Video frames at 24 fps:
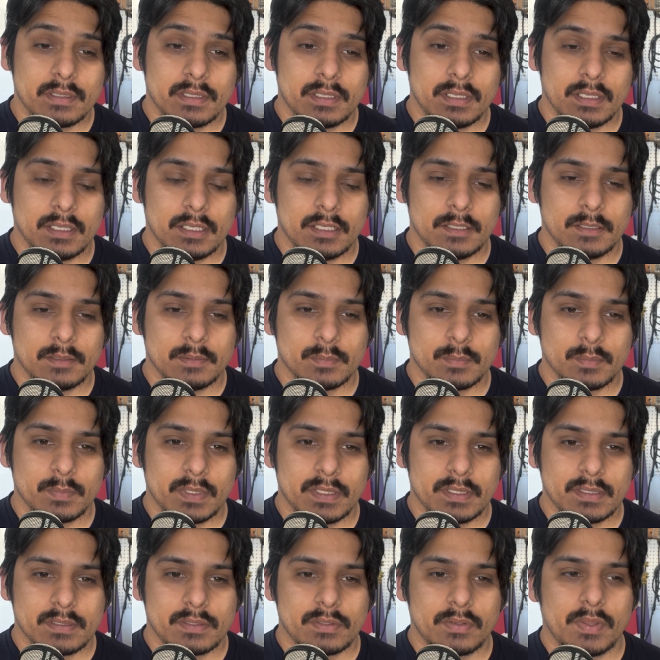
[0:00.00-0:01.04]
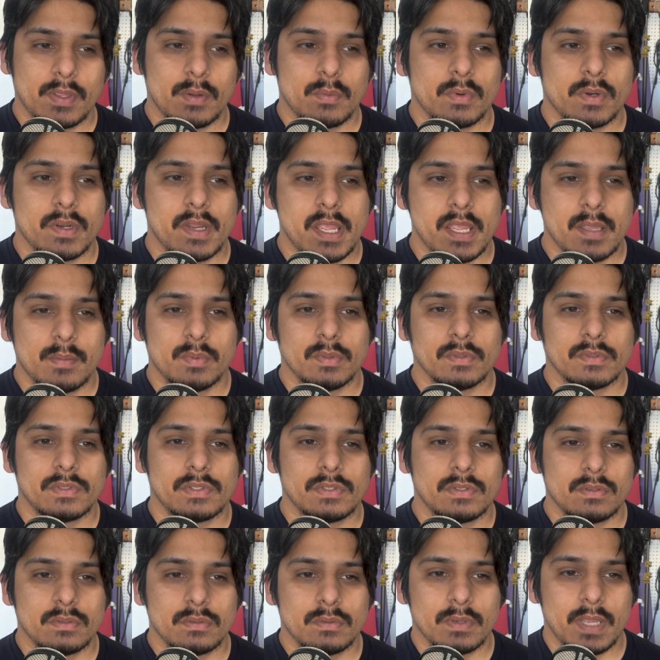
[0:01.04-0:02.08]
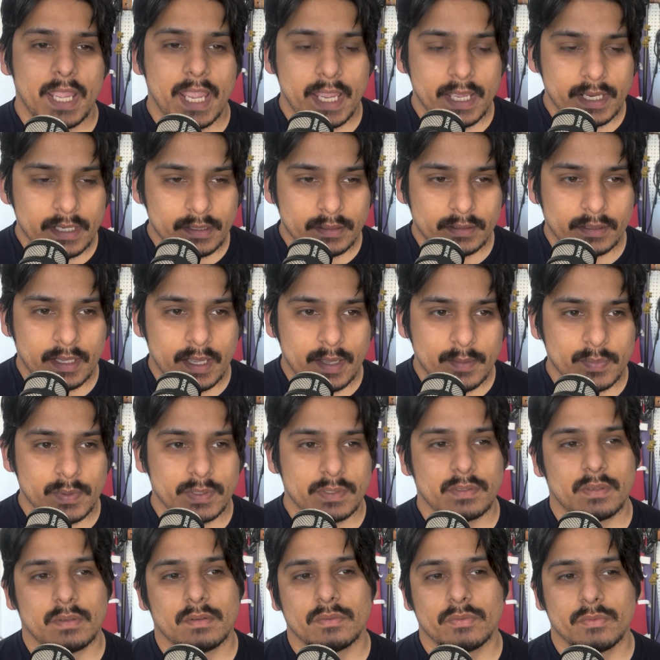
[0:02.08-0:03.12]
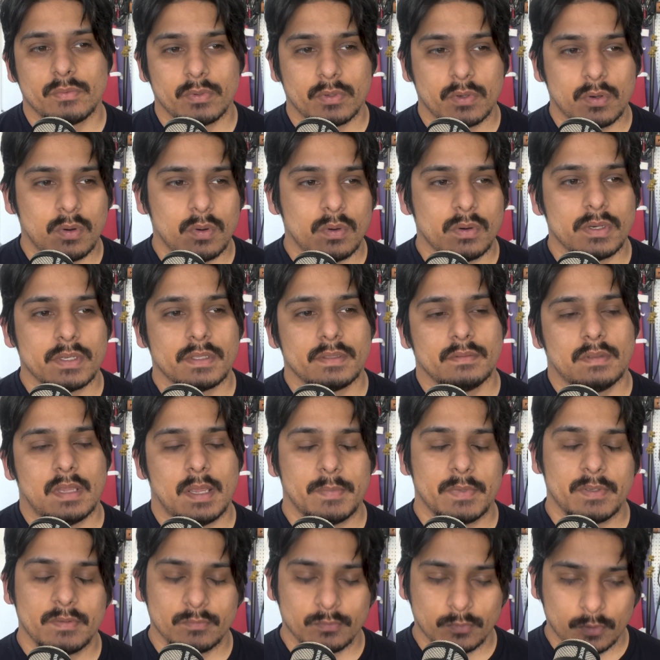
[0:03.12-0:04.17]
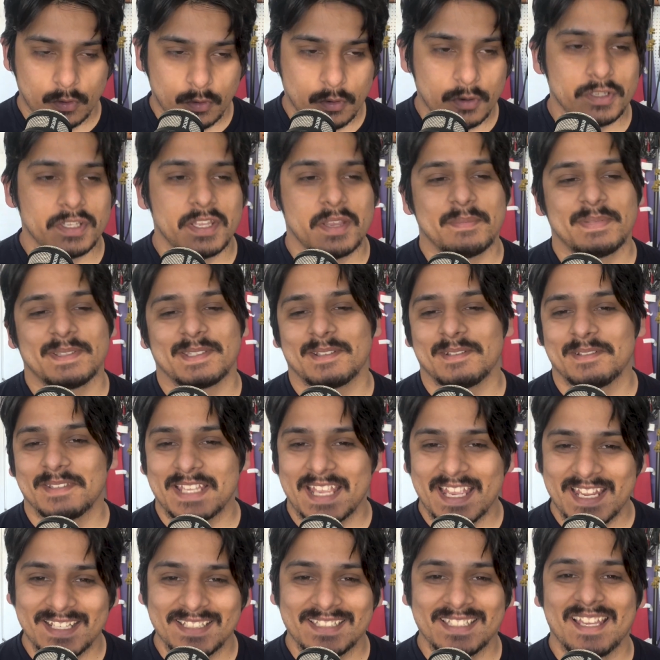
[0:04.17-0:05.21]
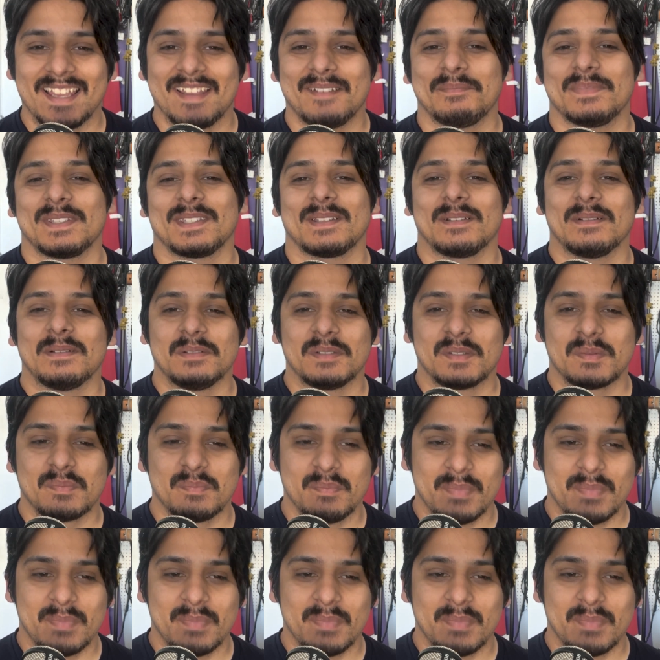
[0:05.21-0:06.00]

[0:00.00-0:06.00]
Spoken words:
so that we're able to edit the episodes, record the episodes, edit the episodes,